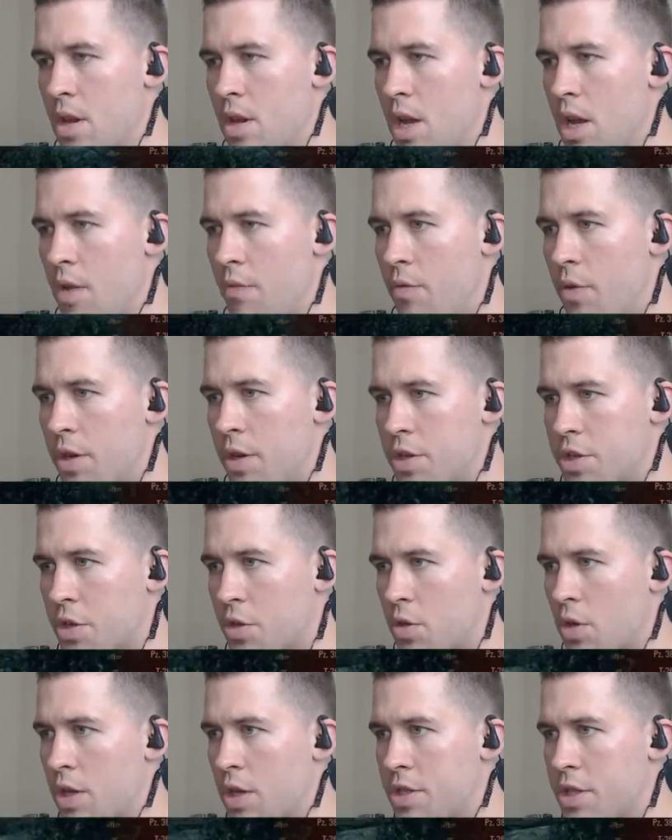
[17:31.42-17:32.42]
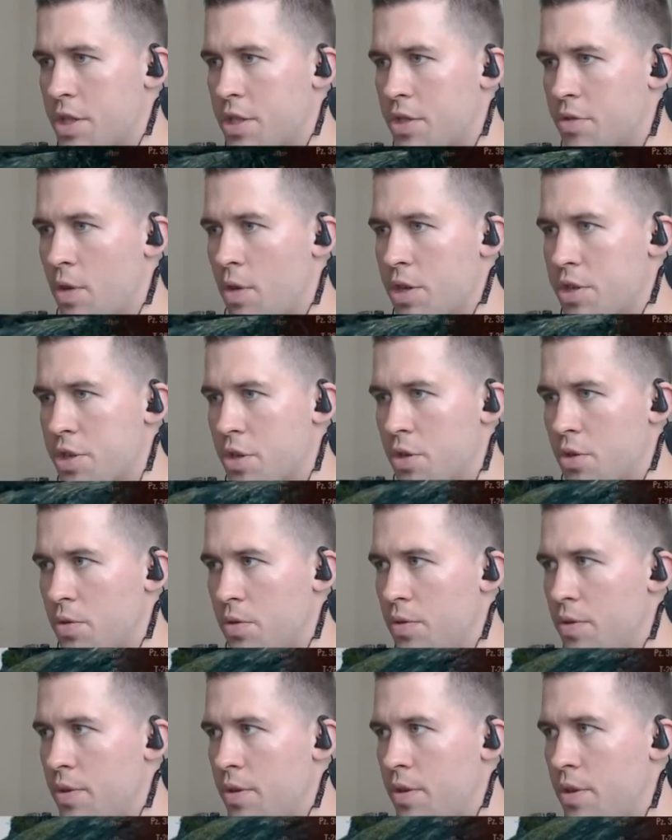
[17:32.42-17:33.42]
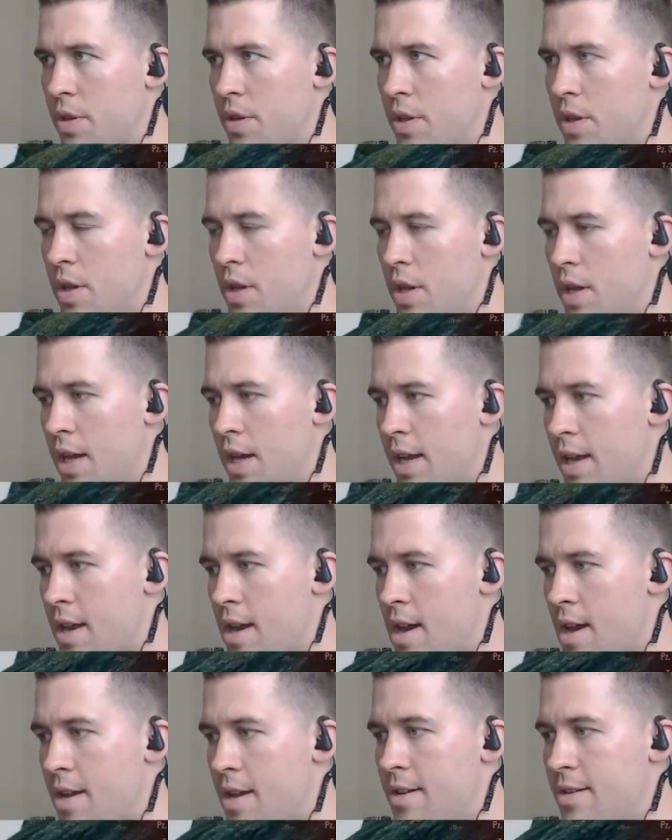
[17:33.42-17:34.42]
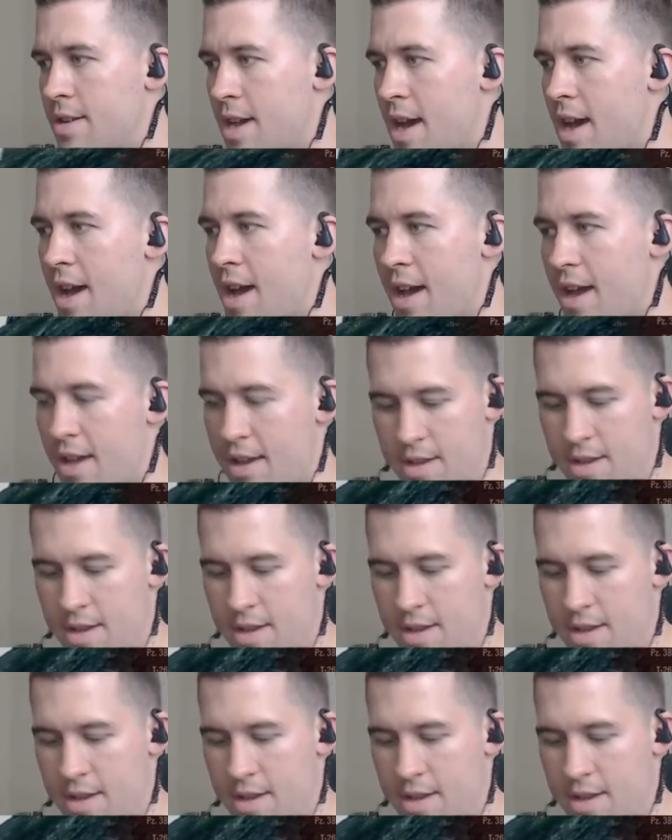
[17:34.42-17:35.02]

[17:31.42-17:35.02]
If we can just cross this threshold and not die.